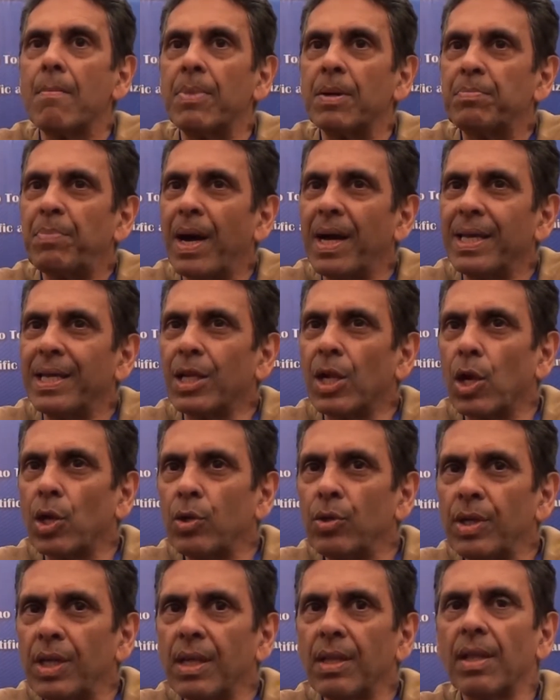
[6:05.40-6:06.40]
But by
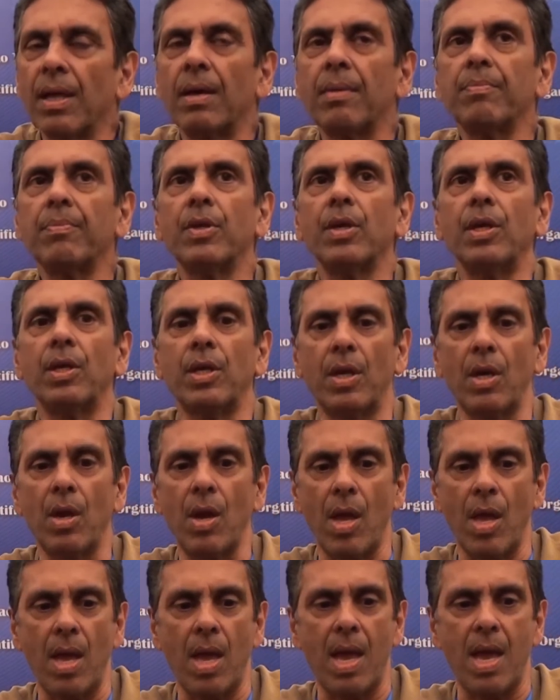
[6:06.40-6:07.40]
including them,
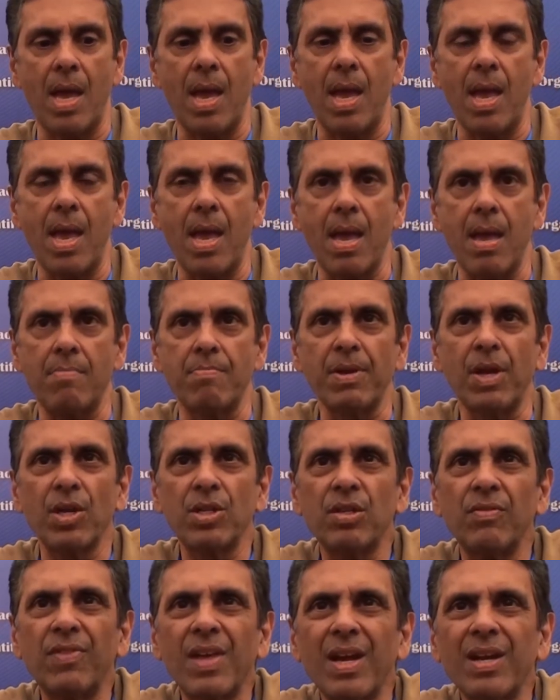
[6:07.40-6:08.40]
and
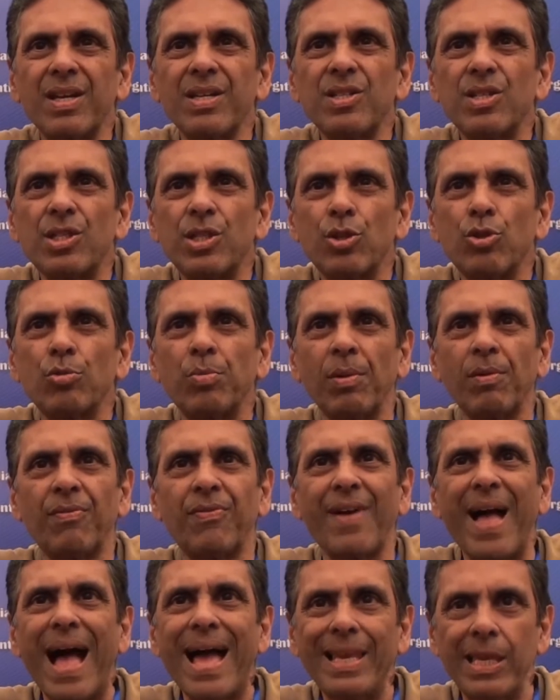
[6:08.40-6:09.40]
because of their considerable
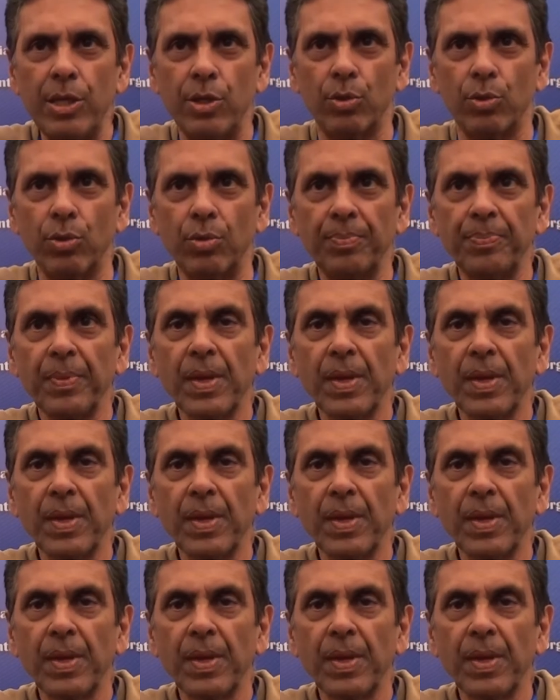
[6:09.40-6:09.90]
value,